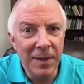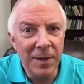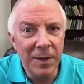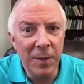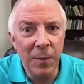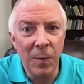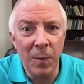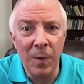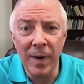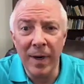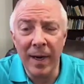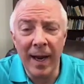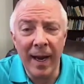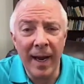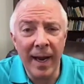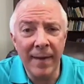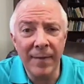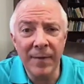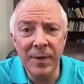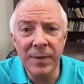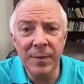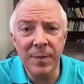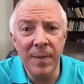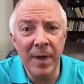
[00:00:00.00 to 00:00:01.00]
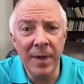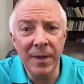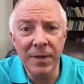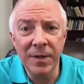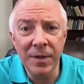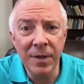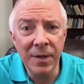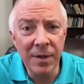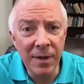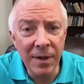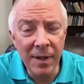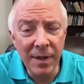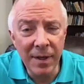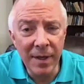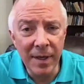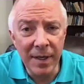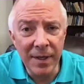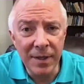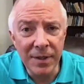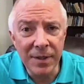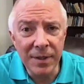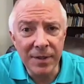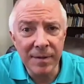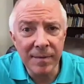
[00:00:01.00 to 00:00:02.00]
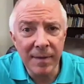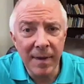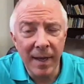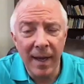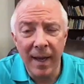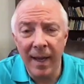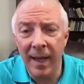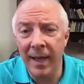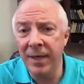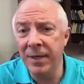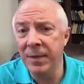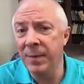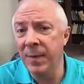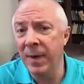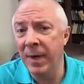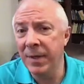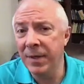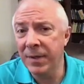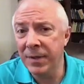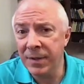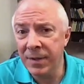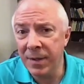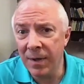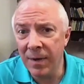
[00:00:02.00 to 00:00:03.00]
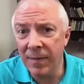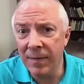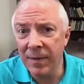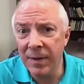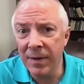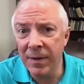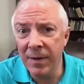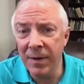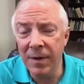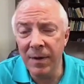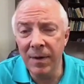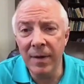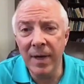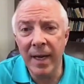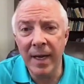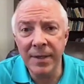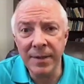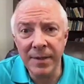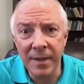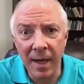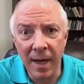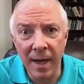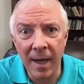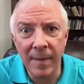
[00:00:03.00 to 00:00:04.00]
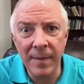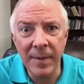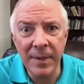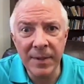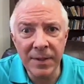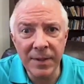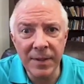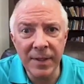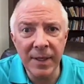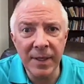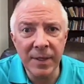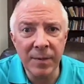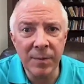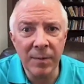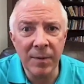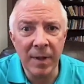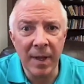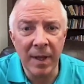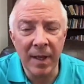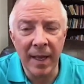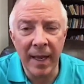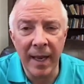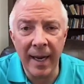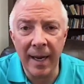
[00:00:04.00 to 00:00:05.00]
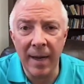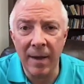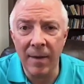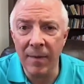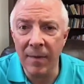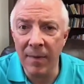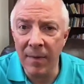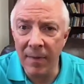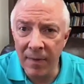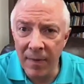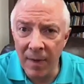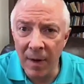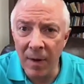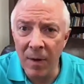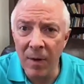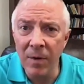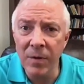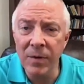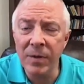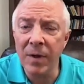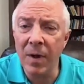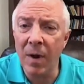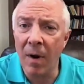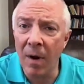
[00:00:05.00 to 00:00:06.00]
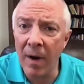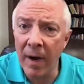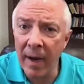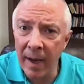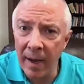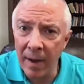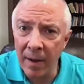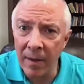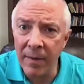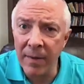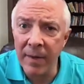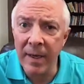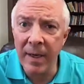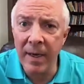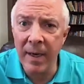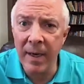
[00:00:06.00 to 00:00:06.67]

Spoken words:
You want to have as much goodness and as much servitude as common sense will allow. Those are healthy